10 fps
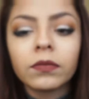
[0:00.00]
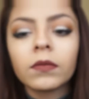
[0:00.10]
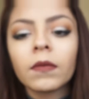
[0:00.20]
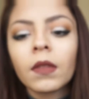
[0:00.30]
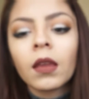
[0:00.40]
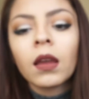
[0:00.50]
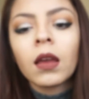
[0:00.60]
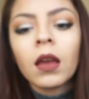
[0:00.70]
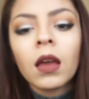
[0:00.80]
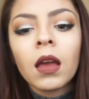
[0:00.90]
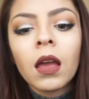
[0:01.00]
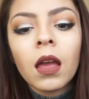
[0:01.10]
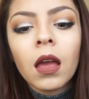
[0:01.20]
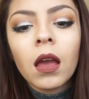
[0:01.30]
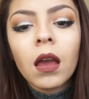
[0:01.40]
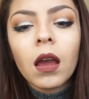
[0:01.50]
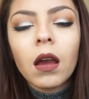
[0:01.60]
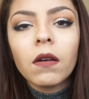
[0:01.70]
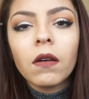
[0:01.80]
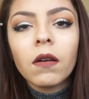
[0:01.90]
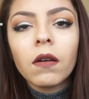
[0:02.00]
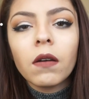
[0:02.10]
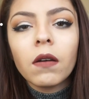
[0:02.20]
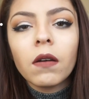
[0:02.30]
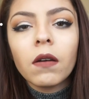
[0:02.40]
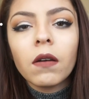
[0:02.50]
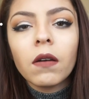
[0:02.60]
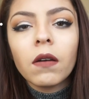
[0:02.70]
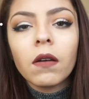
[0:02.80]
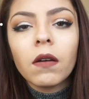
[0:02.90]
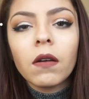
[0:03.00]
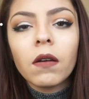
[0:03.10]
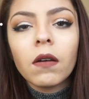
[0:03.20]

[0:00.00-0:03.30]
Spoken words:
(no one is talking)